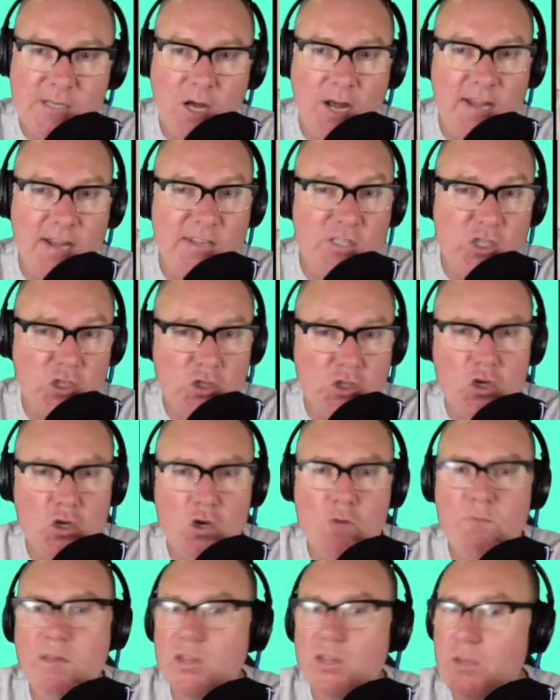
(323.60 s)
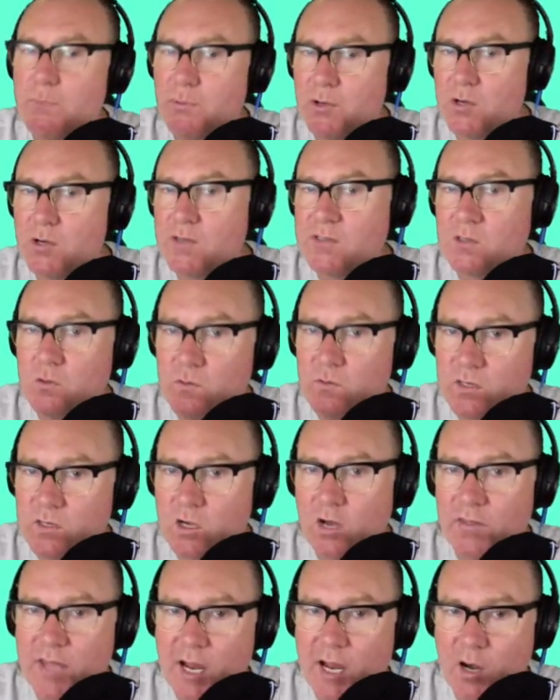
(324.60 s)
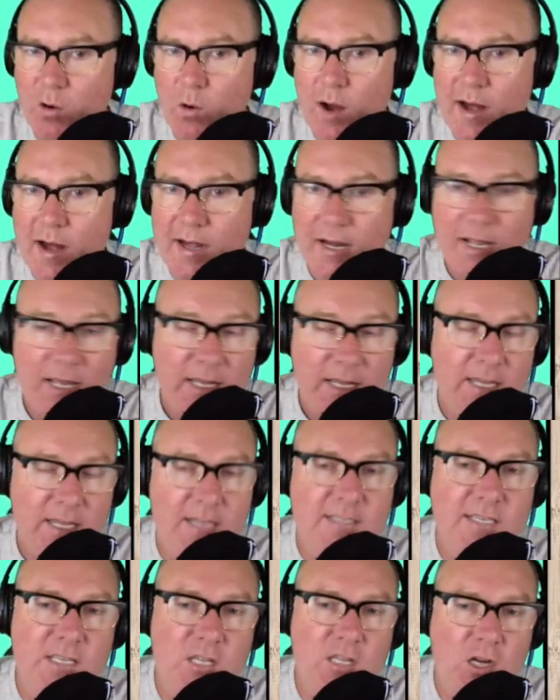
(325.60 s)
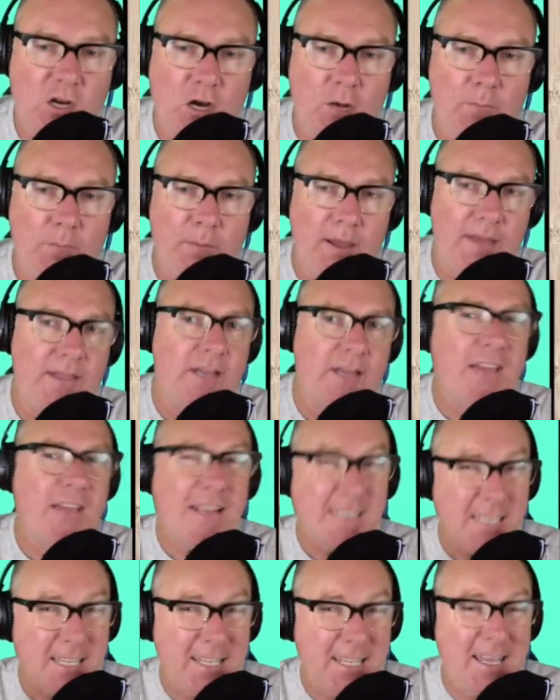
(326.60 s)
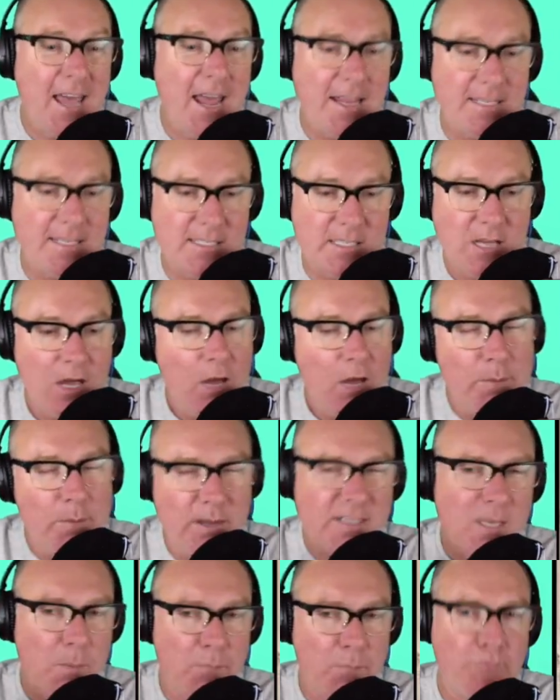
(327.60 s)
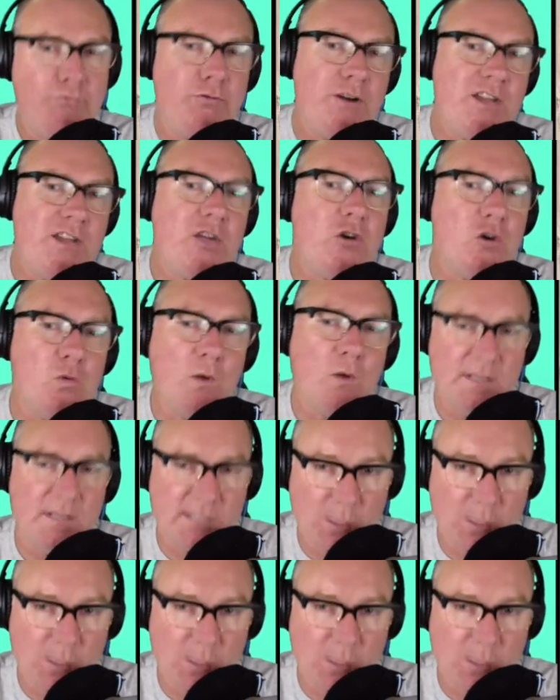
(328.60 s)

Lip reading: I assume that the person who has got that crate is in the compound. Now, that's a guess, but it's a pretty good one.